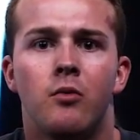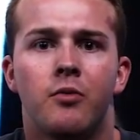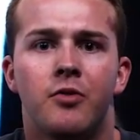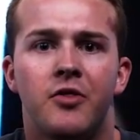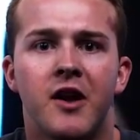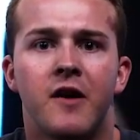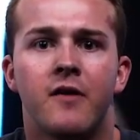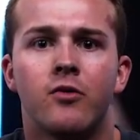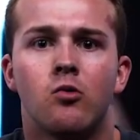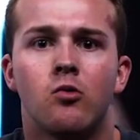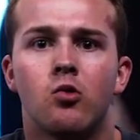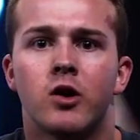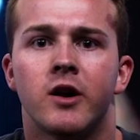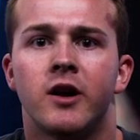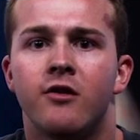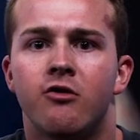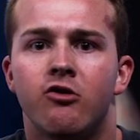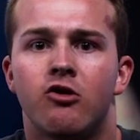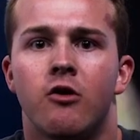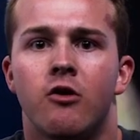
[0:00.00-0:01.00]
think of the word
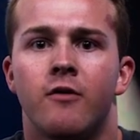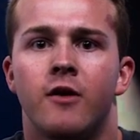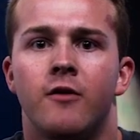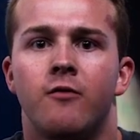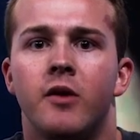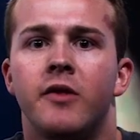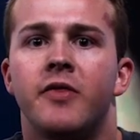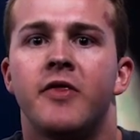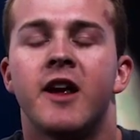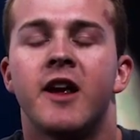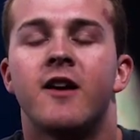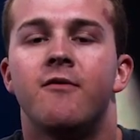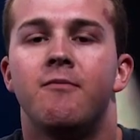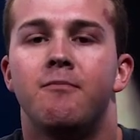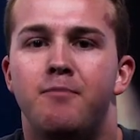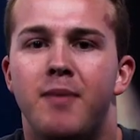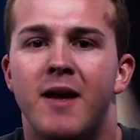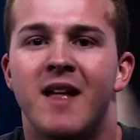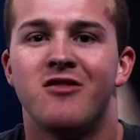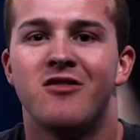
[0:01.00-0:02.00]
conservative, we think
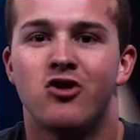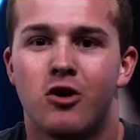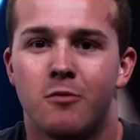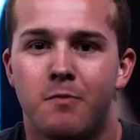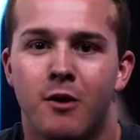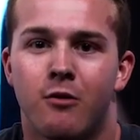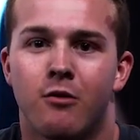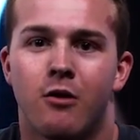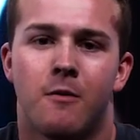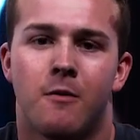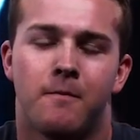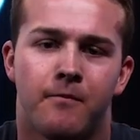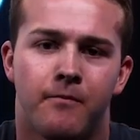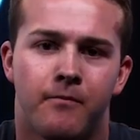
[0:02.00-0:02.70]
of Ben Shapiro.